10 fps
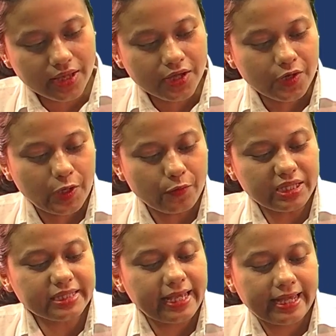During the
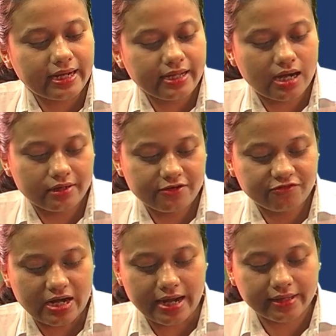NIRF
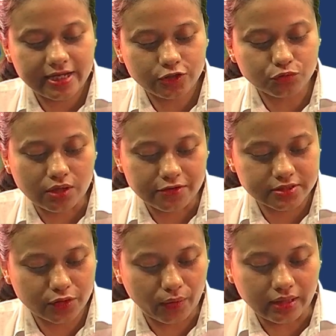ranking
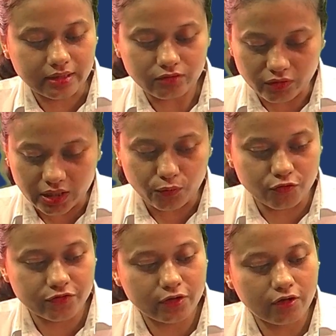2023,
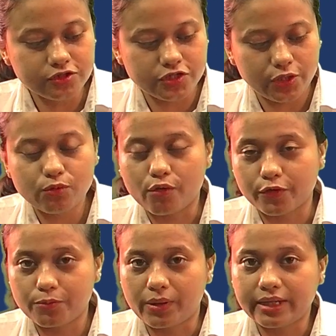overall GU
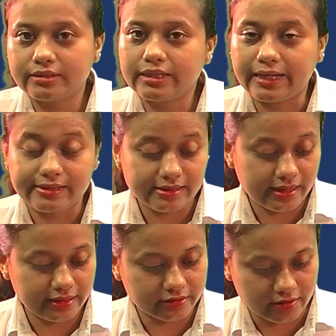occupied the
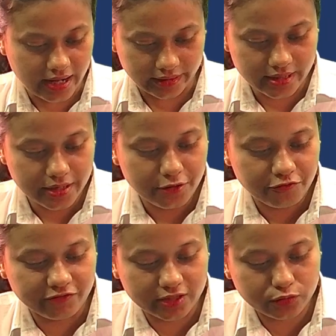88th rank with
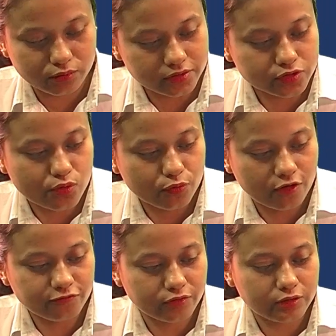a total score of
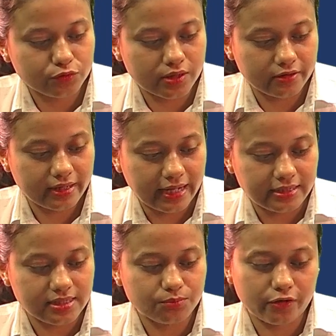
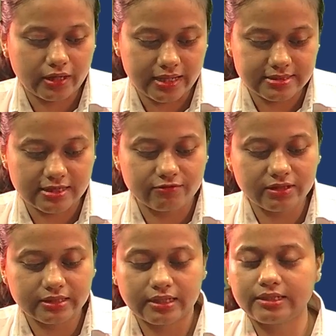218.87.
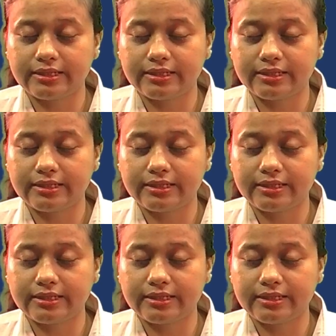Then